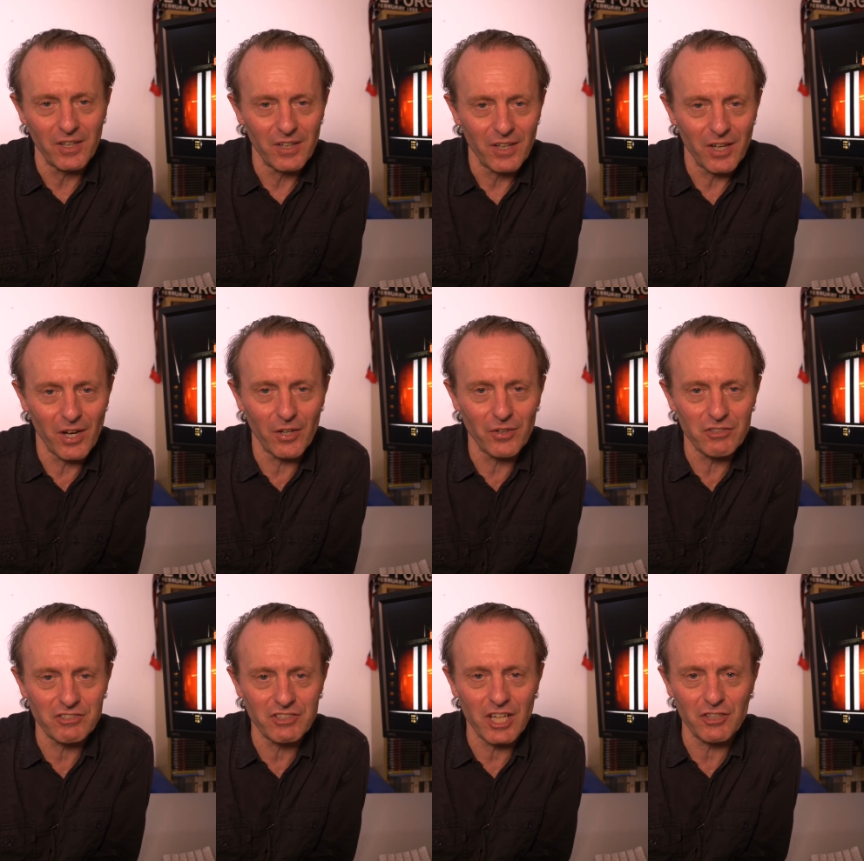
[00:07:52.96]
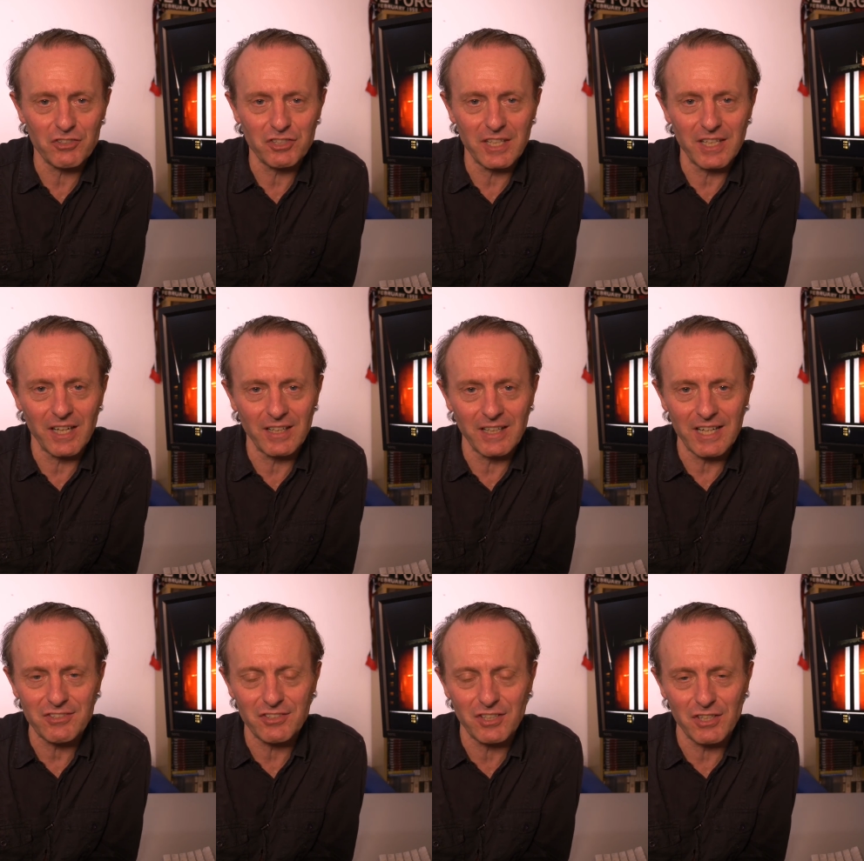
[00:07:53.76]
on Chelsea and
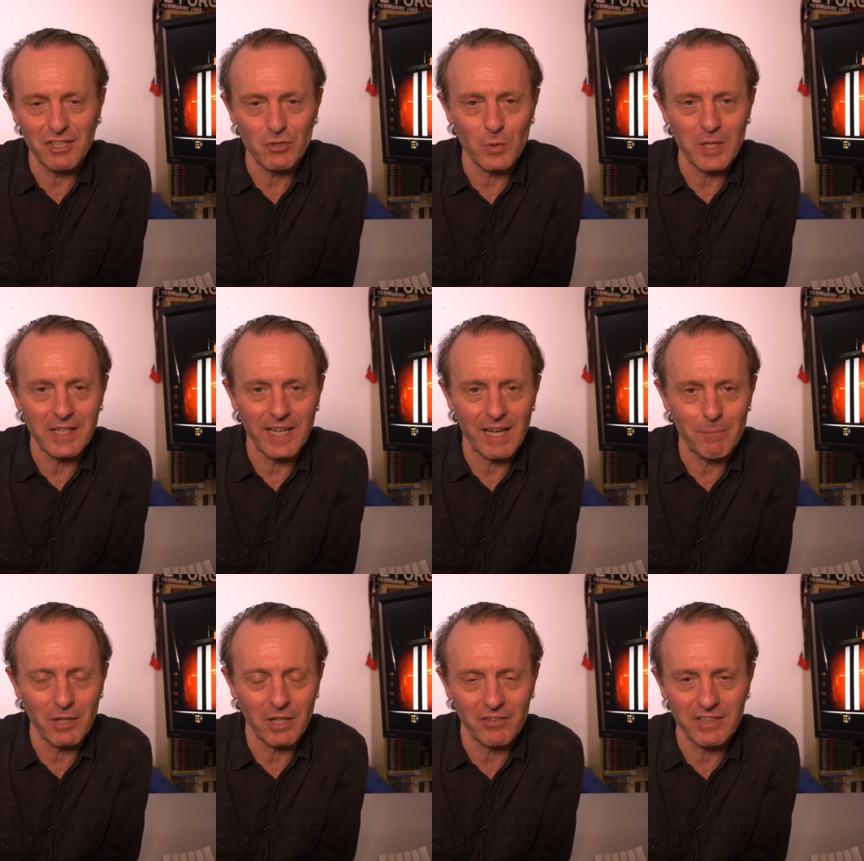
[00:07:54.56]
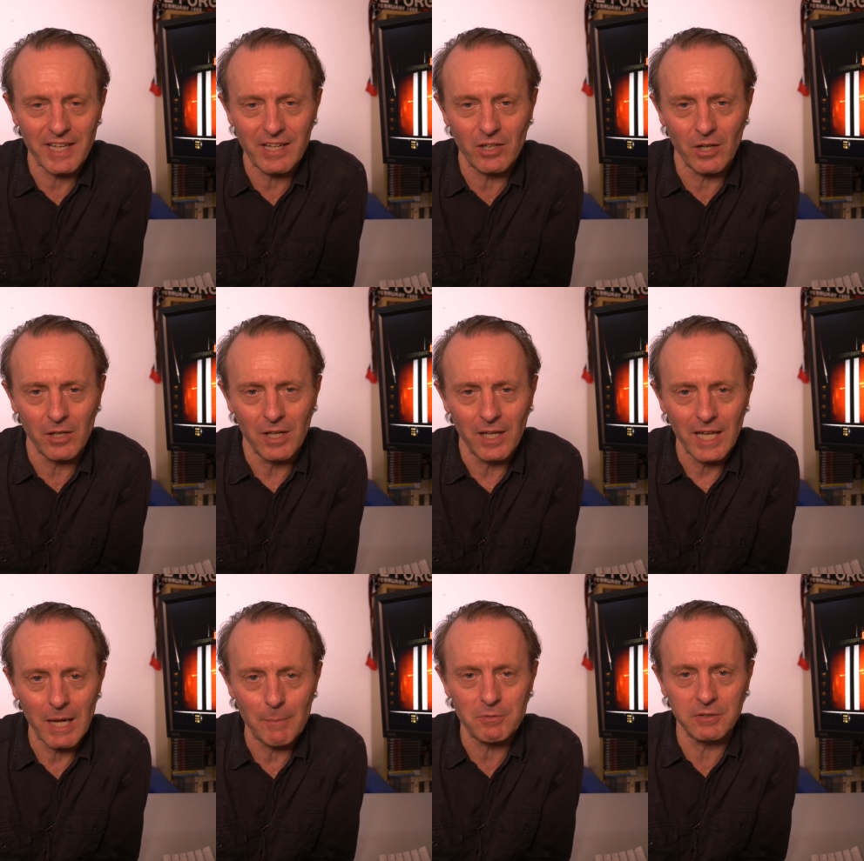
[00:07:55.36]
Leicester this weekend, because they got
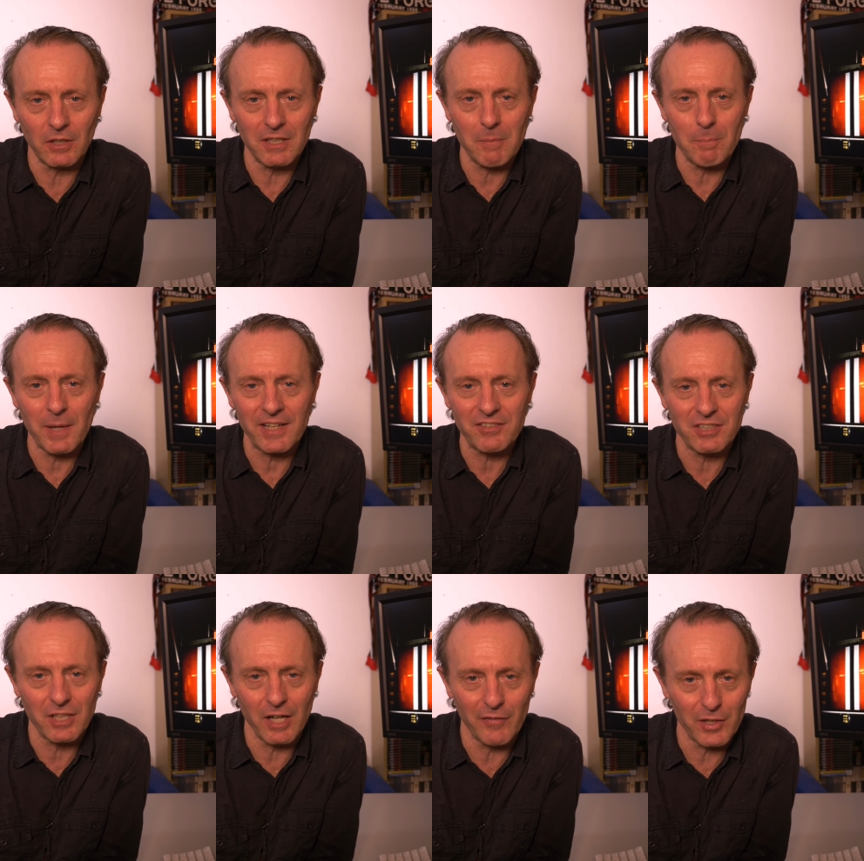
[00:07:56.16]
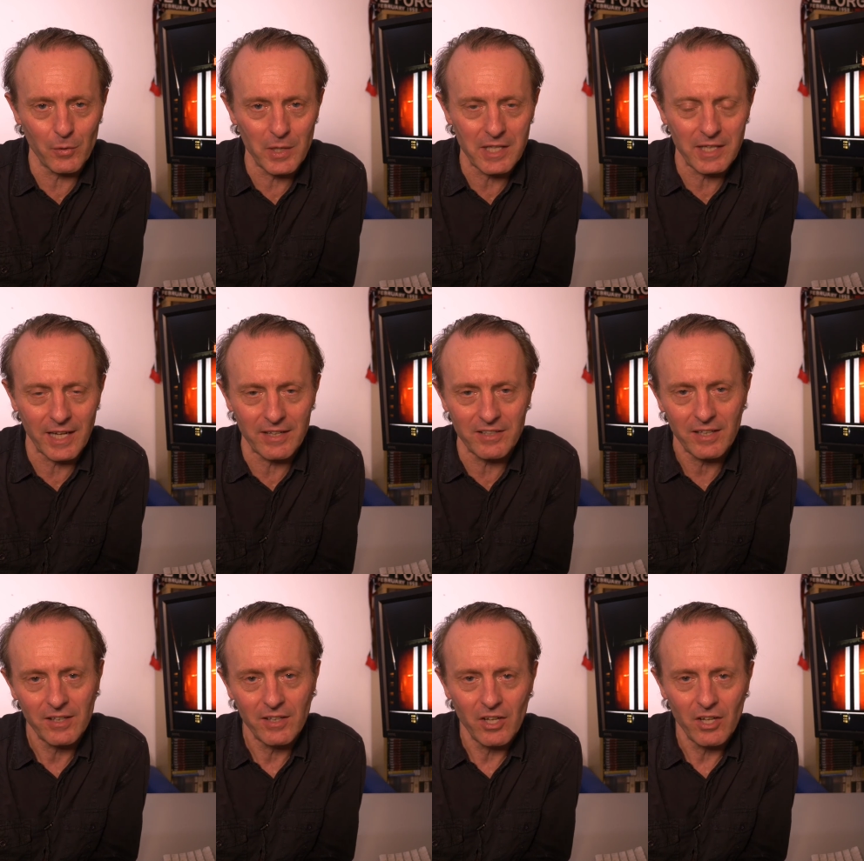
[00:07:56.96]
absolutely battered over the weekend.